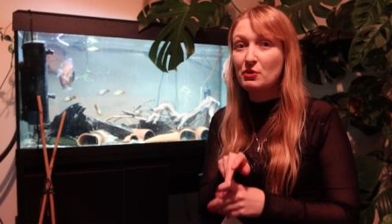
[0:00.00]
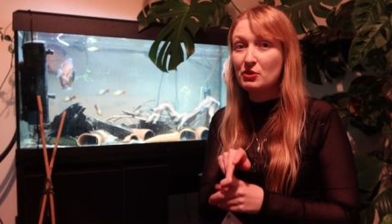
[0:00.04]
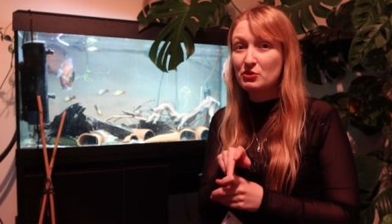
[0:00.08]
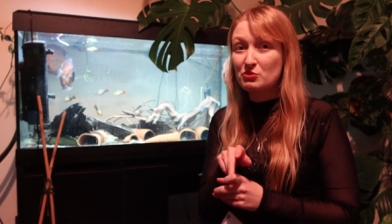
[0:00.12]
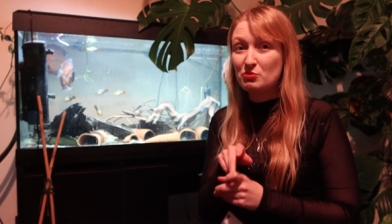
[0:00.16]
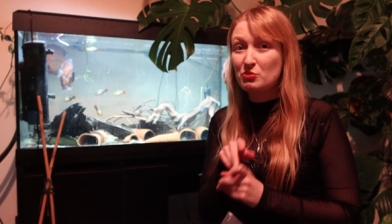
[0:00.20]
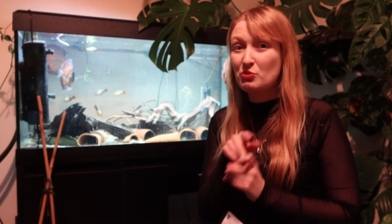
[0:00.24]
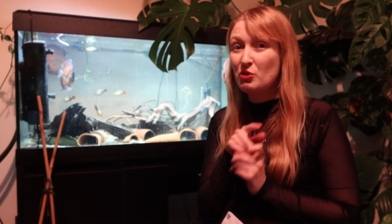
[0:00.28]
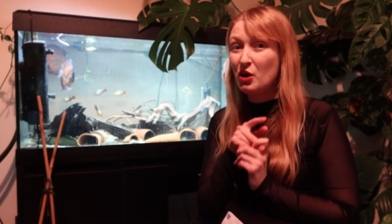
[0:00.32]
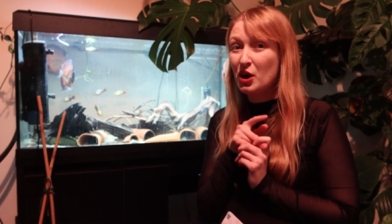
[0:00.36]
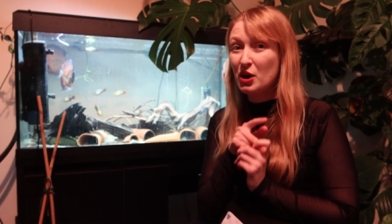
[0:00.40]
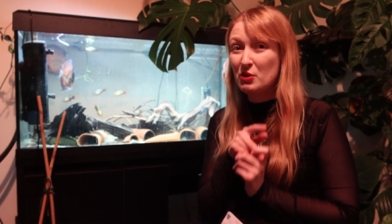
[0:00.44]

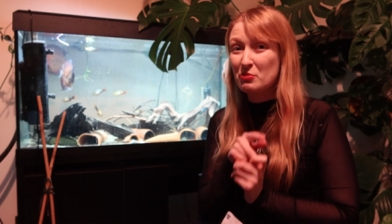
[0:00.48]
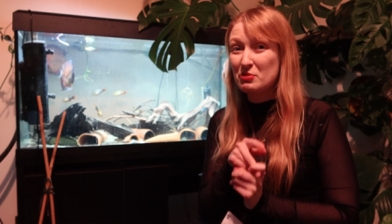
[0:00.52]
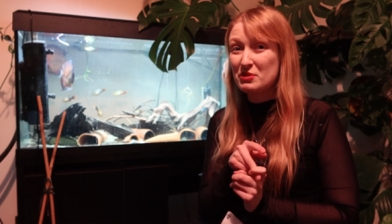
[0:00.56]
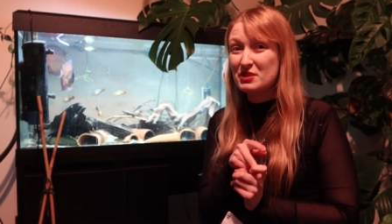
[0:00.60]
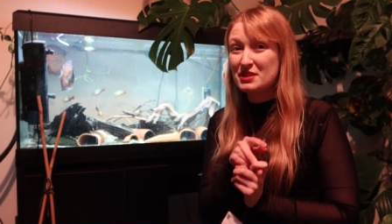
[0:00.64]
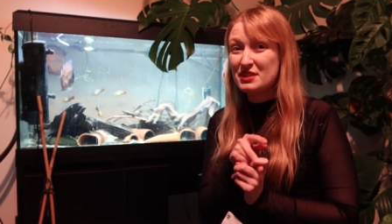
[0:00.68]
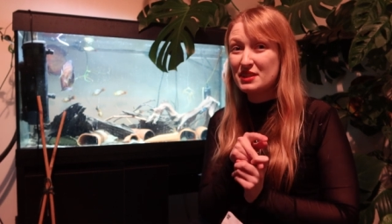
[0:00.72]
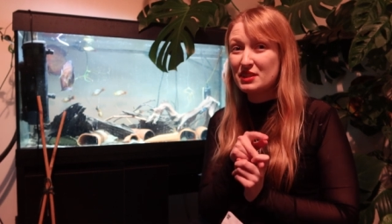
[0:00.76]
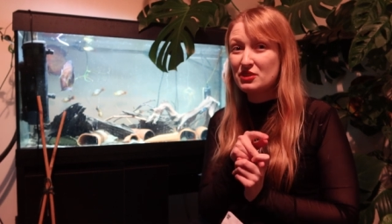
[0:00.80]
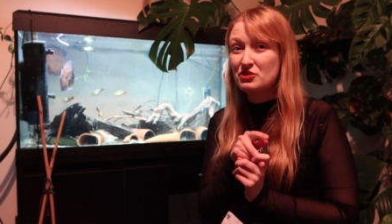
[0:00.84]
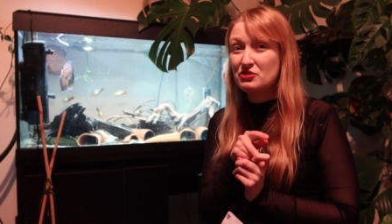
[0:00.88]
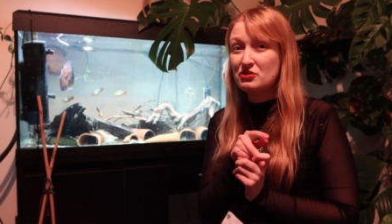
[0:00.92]
multiple
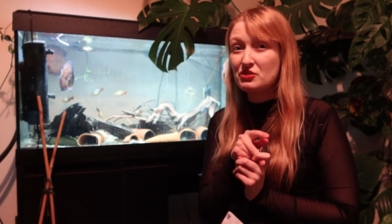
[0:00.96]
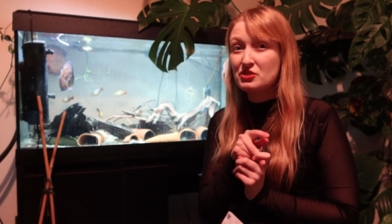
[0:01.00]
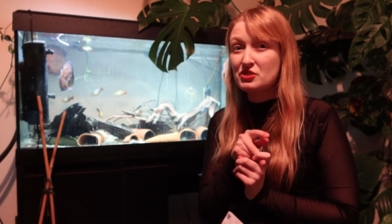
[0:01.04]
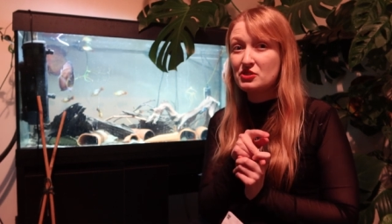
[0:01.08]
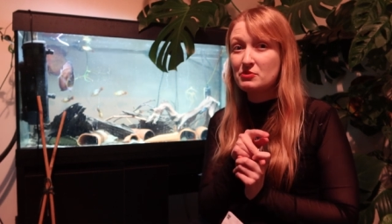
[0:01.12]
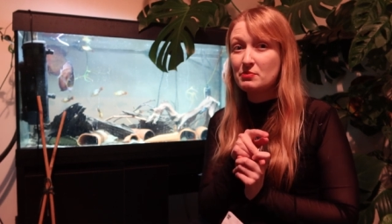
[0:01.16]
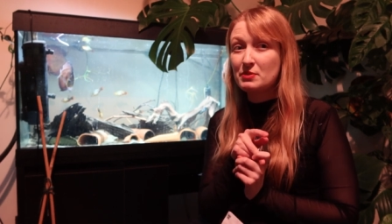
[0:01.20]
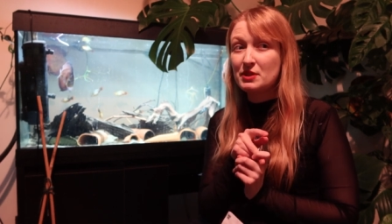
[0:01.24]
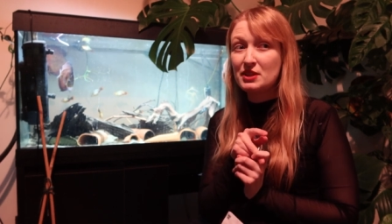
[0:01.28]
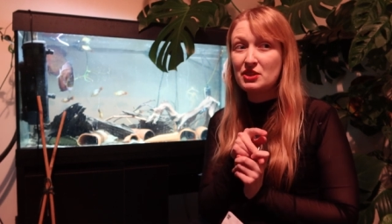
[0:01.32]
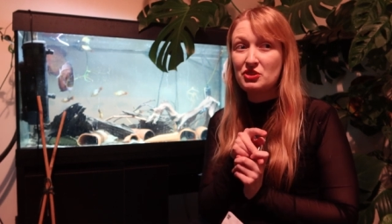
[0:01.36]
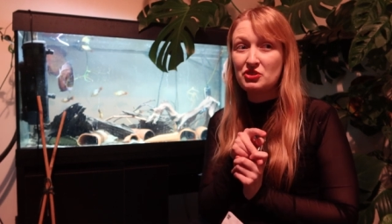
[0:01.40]
hypencitrus
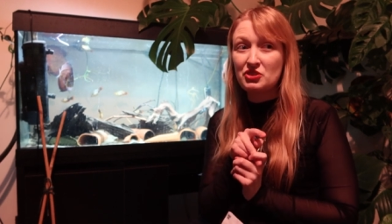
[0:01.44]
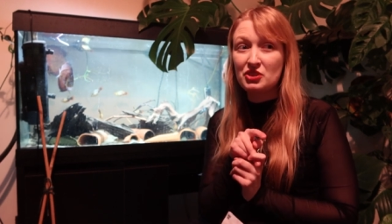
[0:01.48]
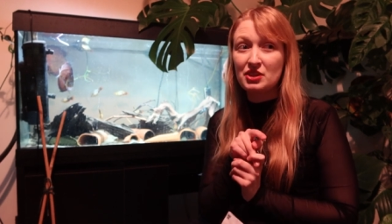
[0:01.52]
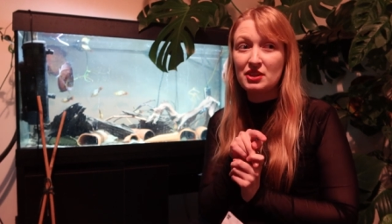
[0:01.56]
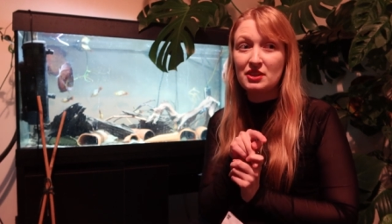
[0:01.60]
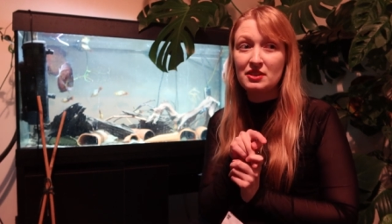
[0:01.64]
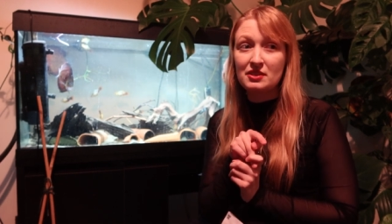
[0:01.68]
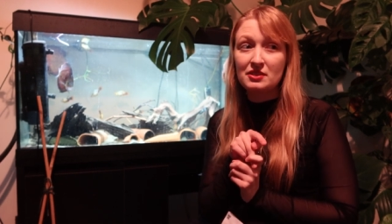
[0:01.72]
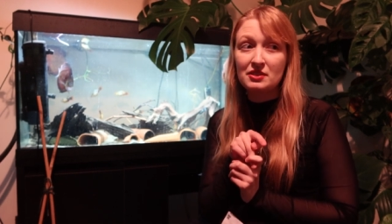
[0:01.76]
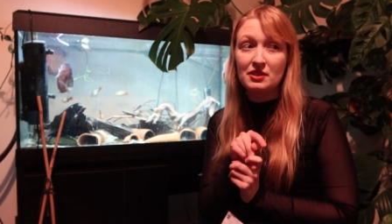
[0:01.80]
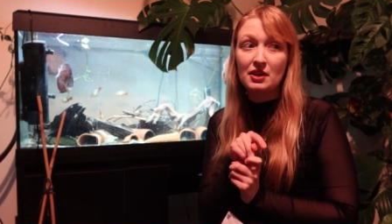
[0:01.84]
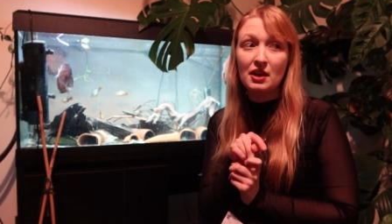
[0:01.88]

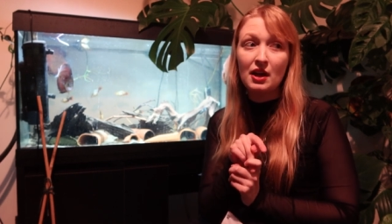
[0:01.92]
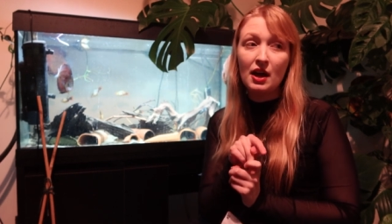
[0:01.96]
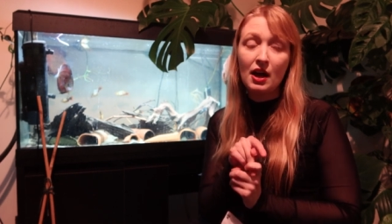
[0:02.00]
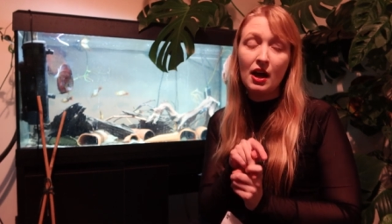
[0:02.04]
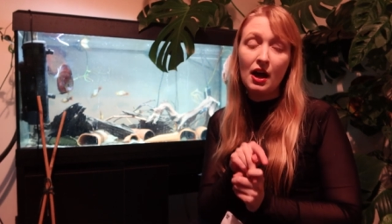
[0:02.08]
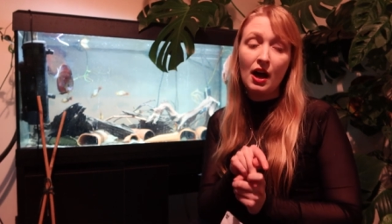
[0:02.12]
species,